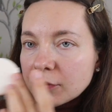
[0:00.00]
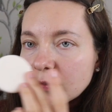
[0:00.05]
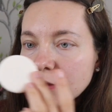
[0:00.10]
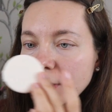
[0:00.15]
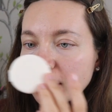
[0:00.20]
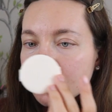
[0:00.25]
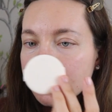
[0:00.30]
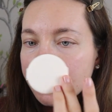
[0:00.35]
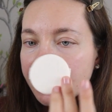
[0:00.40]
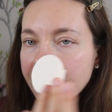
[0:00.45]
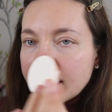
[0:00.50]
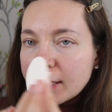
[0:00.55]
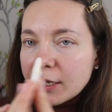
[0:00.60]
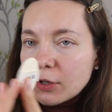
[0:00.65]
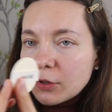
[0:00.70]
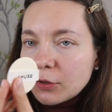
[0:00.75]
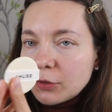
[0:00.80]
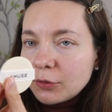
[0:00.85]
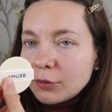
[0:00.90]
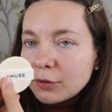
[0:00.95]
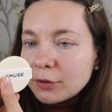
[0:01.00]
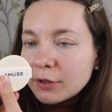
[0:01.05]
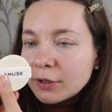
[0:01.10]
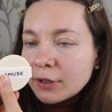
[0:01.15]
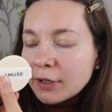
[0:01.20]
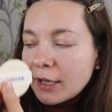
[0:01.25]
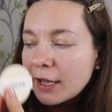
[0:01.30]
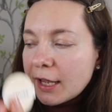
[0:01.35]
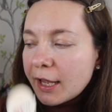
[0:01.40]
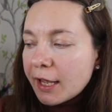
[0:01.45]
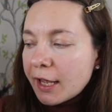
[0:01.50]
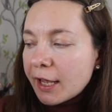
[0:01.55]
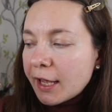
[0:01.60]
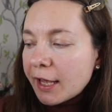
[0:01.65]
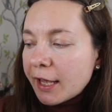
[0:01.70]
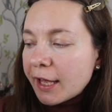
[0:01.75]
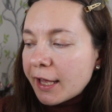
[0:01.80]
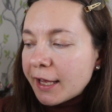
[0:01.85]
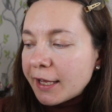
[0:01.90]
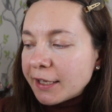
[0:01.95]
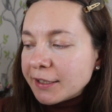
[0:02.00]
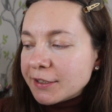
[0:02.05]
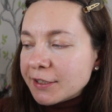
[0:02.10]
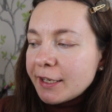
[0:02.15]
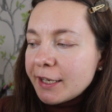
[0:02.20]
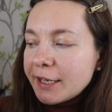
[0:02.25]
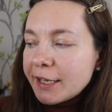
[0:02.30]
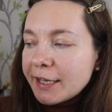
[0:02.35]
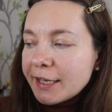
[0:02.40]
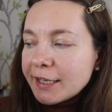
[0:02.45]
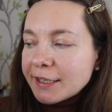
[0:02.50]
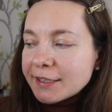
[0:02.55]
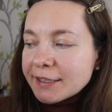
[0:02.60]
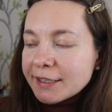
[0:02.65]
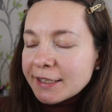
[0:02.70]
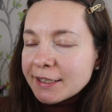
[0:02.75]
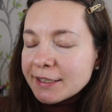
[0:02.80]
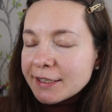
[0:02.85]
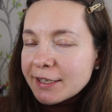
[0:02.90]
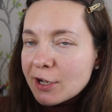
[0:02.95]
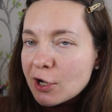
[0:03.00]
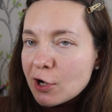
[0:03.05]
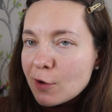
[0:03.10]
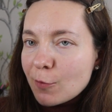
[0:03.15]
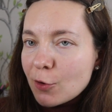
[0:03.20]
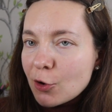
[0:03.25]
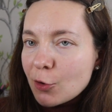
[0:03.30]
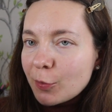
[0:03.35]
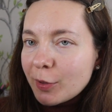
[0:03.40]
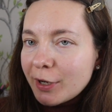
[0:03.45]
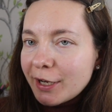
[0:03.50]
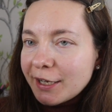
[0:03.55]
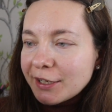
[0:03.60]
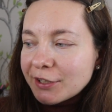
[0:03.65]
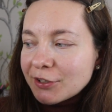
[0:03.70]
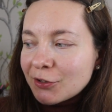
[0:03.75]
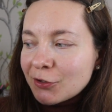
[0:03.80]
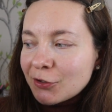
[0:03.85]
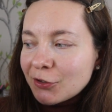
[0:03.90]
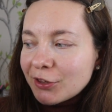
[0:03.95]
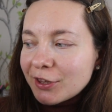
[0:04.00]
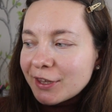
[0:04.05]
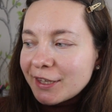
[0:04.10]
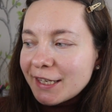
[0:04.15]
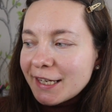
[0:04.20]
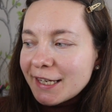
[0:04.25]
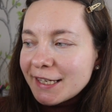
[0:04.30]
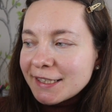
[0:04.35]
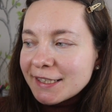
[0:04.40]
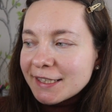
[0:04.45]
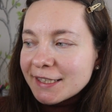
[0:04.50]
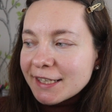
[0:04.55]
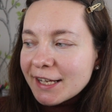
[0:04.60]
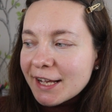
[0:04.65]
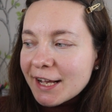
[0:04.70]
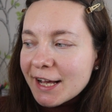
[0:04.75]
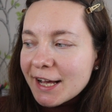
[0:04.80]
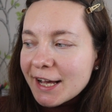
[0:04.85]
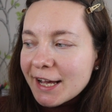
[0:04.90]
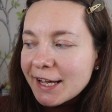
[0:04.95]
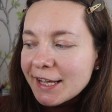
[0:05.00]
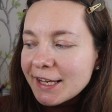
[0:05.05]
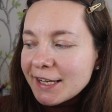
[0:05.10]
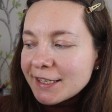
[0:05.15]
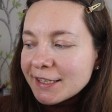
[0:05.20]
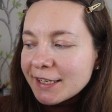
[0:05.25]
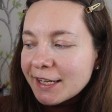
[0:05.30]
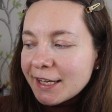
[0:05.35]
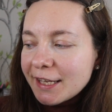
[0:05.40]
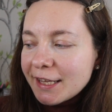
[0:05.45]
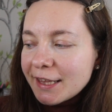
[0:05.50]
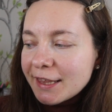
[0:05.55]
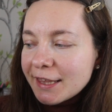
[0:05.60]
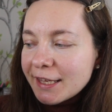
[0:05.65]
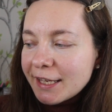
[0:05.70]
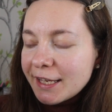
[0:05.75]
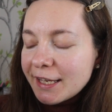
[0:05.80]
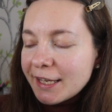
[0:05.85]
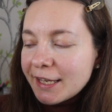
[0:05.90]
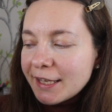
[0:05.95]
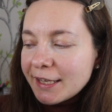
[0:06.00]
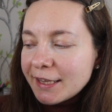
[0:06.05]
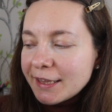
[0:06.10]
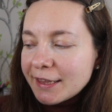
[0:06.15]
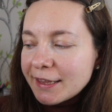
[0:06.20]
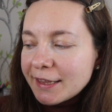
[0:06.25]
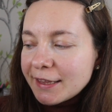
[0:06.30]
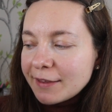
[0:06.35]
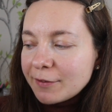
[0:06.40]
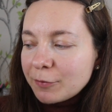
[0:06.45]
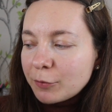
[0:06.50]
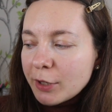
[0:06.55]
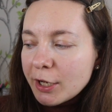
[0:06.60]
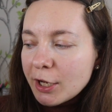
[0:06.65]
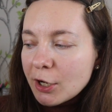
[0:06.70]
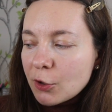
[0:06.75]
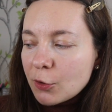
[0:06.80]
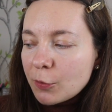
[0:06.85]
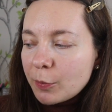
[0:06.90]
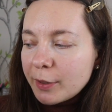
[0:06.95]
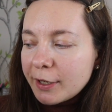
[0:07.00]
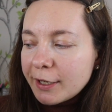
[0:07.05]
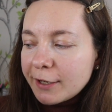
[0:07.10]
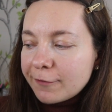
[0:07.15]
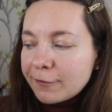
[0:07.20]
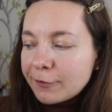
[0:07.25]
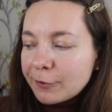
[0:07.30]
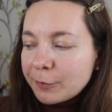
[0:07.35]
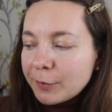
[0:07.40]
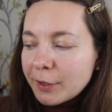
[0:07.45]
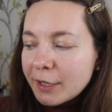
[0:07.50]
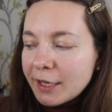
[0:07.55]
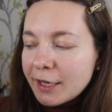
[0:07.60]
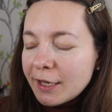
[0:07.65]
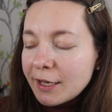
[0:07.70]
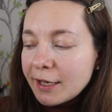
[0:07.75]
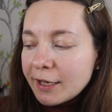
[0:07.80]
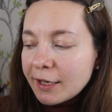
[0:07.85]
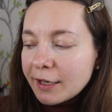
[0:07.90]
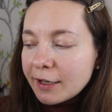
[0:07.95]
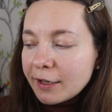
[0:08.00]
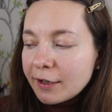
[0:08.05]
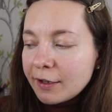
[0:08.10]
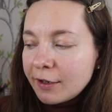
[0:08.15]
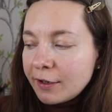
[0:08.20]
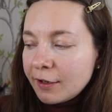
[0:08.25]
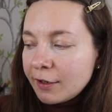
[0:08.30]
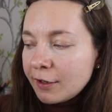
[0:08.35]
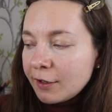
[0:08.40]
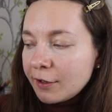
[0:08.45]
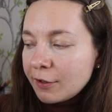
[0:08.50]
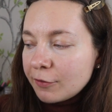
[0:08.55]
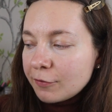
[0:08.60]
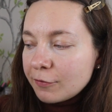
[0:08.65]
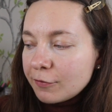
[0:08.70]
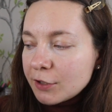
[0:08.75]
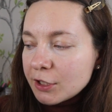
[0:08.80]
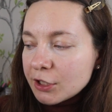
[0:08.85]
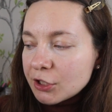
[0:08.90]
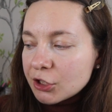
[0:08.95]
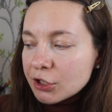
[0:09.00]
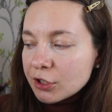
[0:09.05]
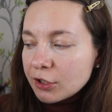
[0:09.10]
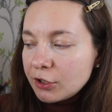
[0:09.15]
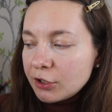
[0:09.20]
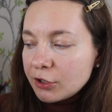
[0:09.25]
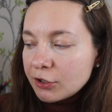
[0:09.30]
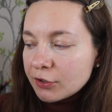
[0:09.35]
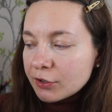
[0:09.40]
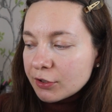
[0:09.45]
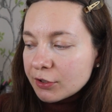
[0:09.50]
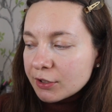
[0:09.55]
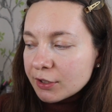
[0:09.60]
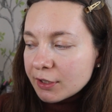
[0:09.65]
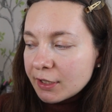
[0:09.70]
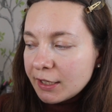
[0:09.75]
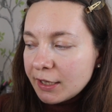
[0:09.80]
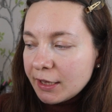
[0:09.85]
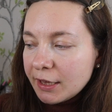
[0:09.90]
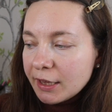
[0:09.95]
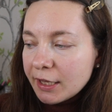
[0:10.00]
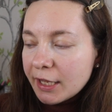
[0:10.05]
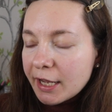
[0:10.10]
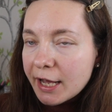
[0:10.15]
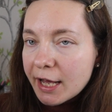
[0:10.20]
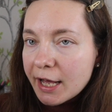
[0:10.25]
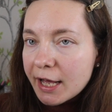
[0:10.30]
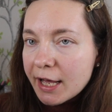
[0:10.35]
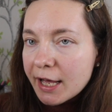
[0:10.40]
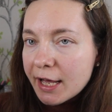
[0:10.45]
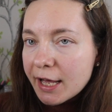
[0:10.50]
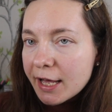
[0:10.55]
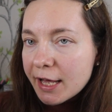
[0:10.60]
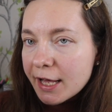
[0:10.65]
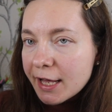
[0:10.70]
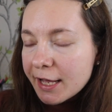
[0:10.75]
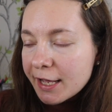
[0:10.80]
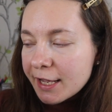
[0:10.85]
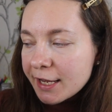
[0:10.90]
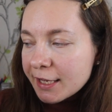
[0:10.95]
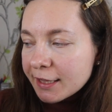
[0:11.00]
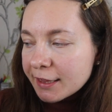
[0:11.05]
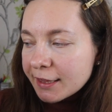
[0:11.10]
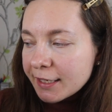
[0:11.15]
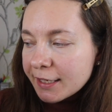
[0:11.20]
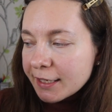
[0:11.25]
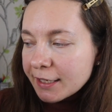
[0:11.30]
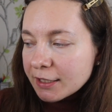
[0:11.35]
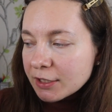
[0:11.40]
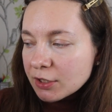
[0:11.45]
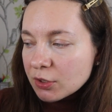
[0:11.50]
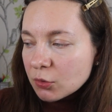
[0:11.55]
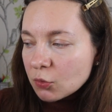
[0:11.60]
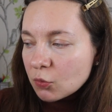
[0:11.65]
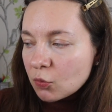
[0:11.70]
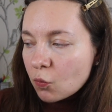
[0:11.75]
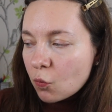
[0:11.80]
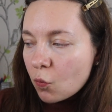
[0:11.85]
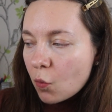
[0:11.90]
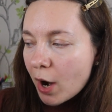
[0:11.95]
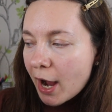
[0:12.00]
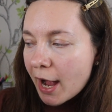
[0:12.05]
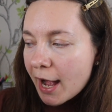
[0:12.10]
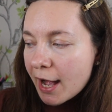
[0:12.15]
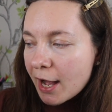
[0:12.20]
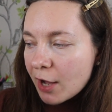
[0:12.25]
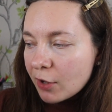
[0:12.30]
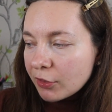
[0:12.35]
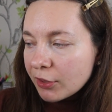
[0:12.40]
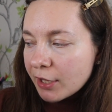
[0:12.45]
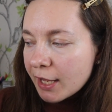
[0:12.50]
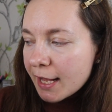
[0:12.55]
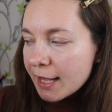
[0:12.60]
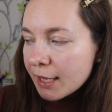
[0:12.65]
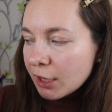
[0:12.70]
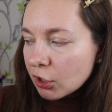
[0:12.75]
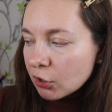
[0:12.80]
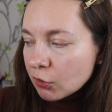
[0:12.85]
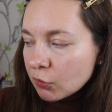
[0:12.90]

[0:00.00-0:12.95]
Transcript: of thing out, and this is how I'm opening on this side, and then we opening from here, which looks like this. Wow, that